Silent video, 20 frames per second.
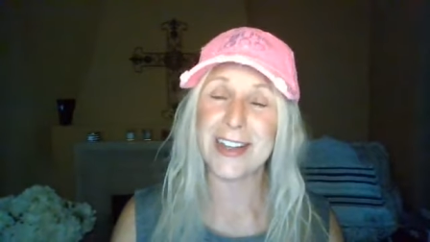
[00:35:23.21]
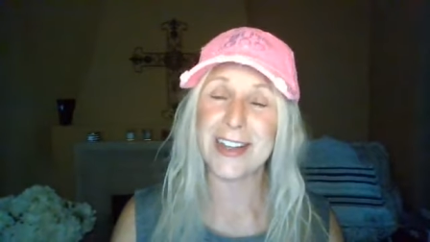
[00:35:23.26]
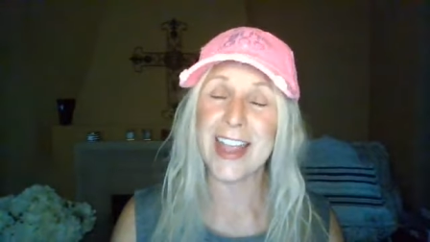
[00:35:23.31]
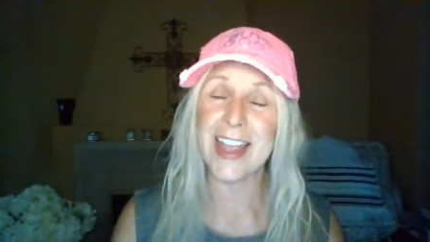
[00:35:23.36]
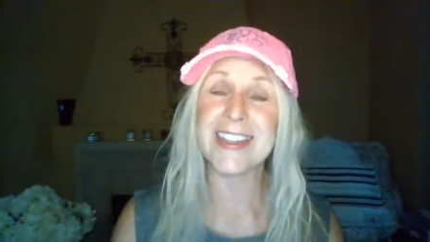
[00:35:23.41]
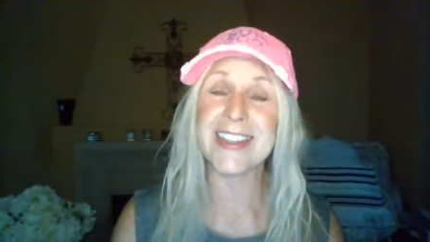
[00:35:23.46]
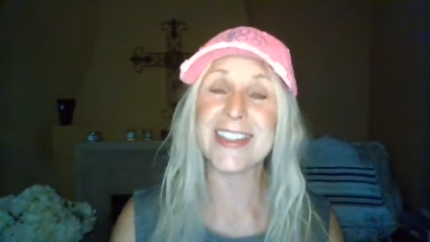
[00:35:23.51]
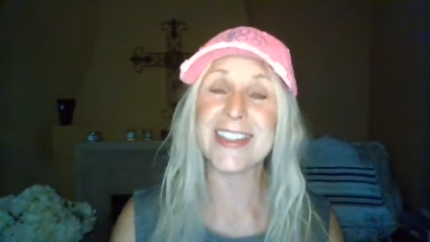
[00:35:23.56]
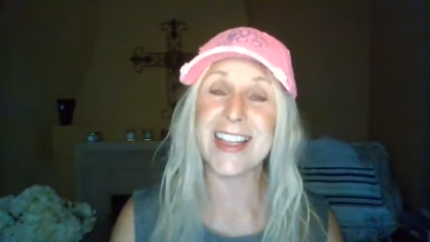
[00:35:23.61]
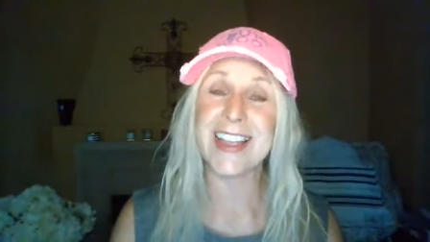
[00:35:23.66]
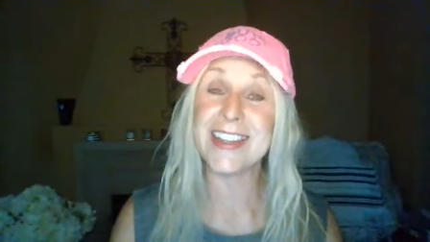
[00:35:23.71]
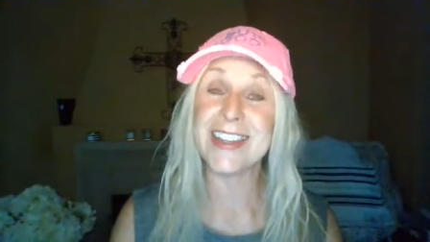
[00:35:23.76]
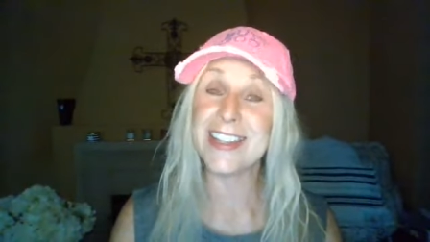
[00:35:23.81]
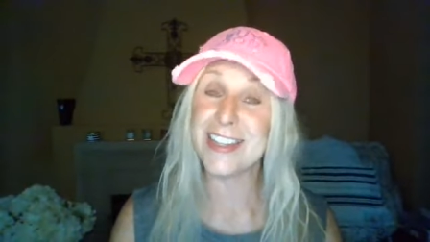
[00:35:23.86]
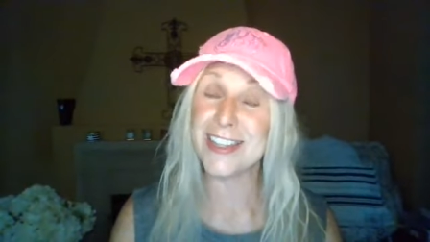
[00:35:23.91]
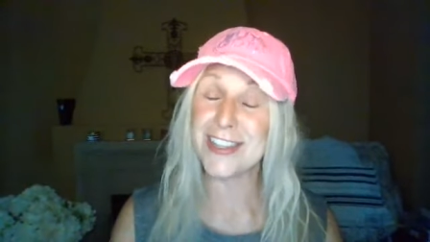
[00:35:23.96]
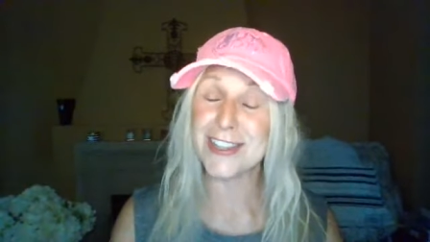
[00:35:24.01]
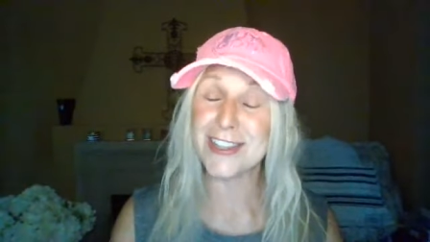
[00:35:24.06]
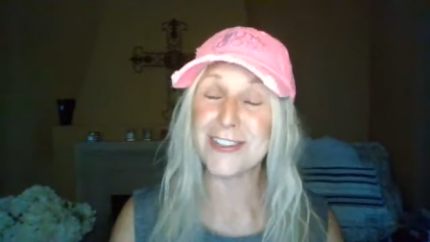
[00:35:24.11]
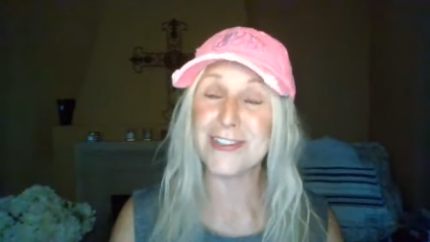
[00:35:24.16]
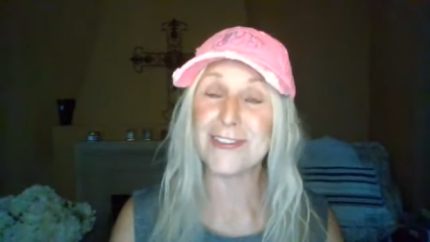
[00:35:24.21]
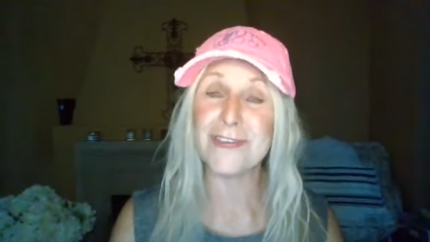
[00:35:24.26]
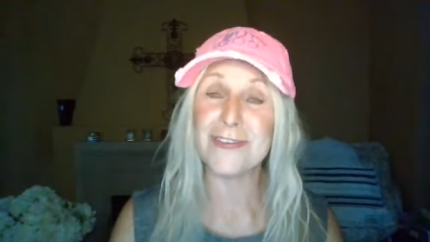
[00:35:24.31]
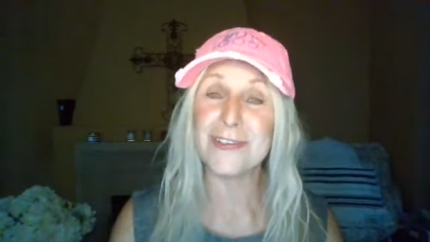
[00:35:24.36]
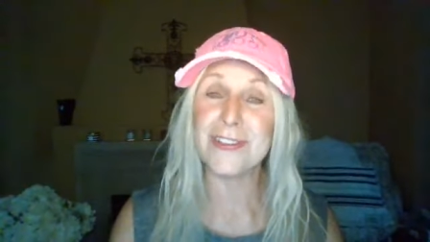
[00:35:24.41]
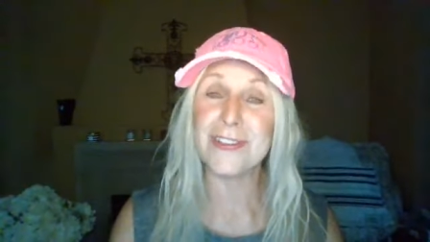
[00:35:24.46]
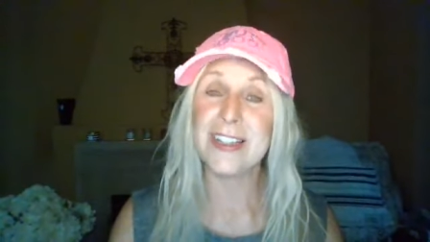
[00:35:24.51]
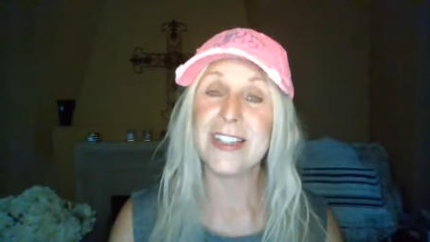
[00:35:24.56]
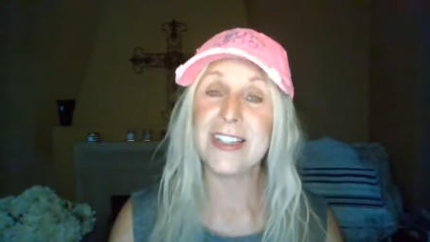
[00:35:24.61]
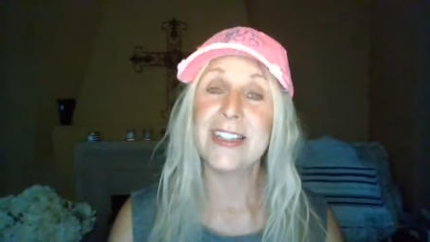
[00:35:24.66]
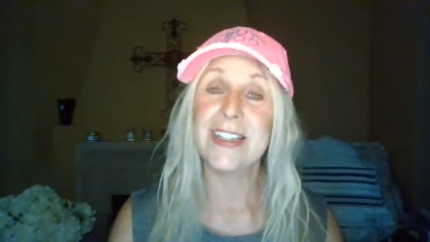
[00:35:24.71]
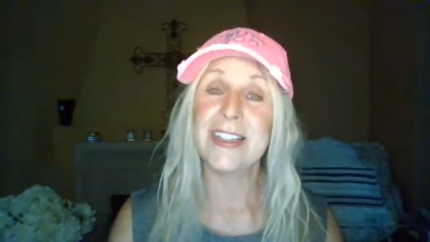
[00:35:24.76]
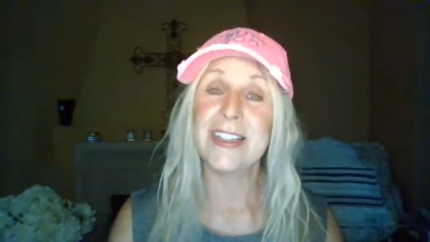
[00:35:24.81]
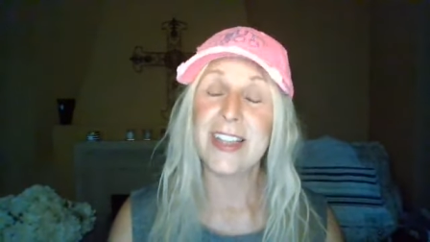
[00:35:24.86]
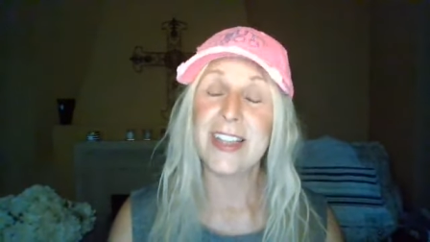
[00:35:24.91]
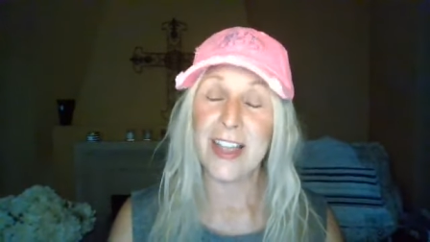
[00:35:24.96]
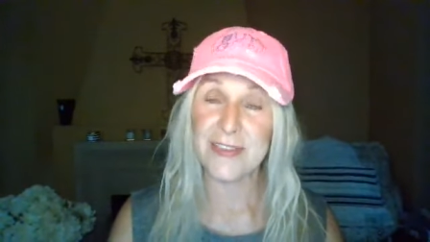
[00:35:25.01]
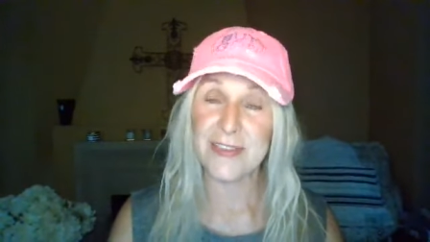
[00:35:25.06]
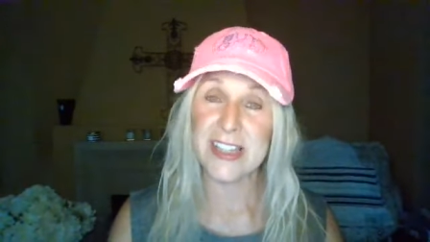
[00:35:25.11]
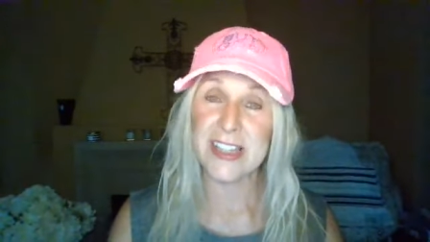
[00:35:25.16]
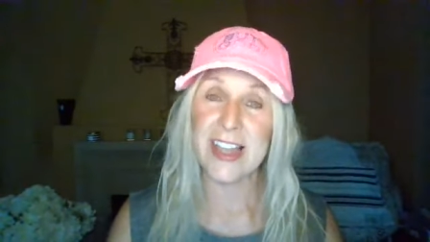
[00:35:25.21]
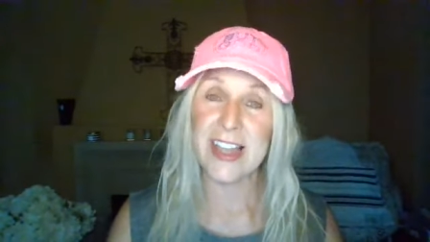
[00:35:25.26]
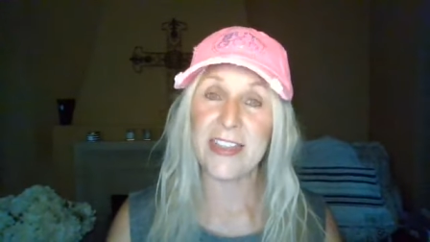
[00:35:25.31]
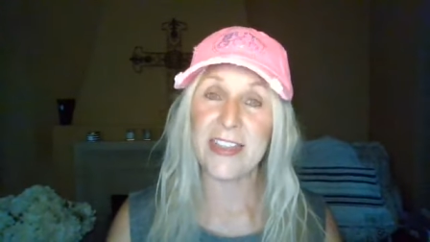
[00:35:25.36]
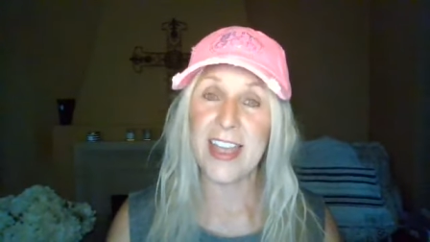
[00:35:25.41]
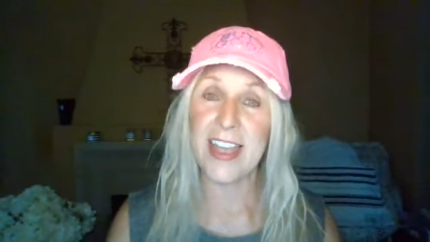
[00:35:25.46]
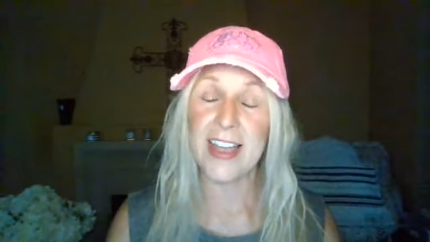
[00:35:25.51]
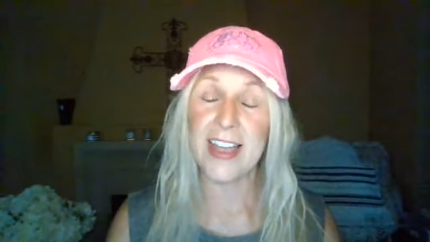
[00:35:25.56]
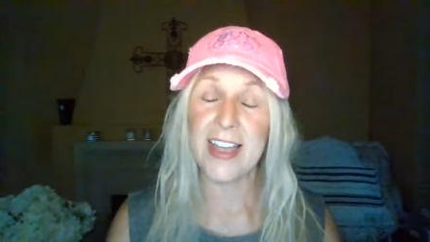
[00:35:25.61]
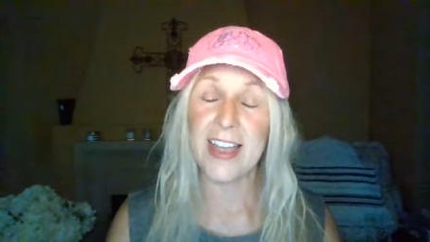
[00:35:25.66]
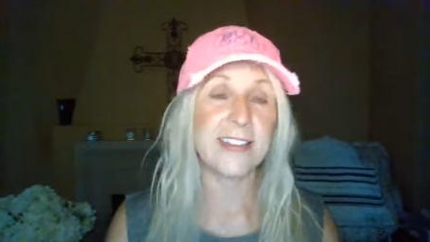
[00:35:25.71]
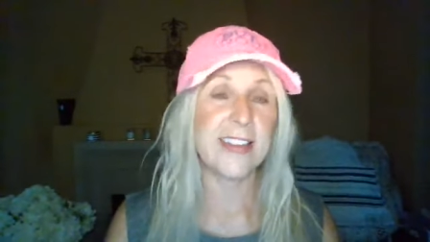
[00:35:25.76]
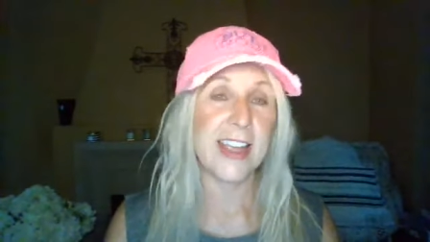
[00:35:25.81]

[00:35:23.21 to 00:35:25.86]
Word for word: and scientists who have said that.